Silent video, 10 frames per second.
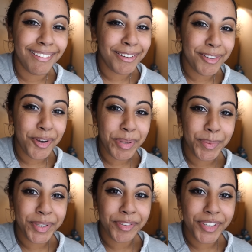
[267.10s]
I don't know how
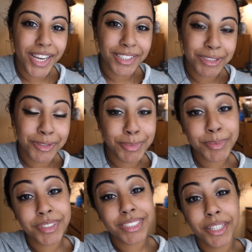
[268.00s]
people are gonna react to it, but
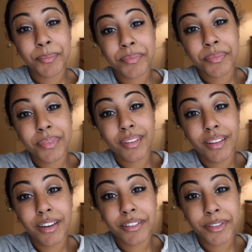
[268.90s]
we'll see.
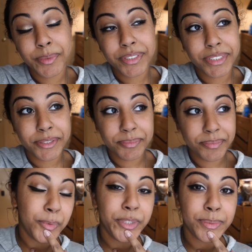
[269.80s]
I don't know, we'll see.
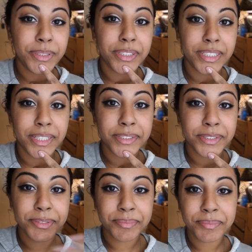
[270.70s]
Wish me luck, guys.
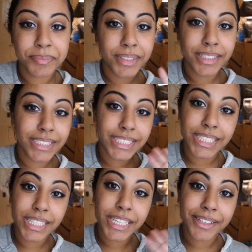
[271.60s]
See
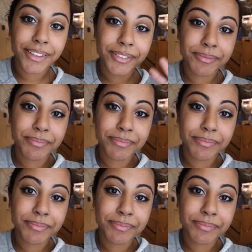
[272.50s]
you later.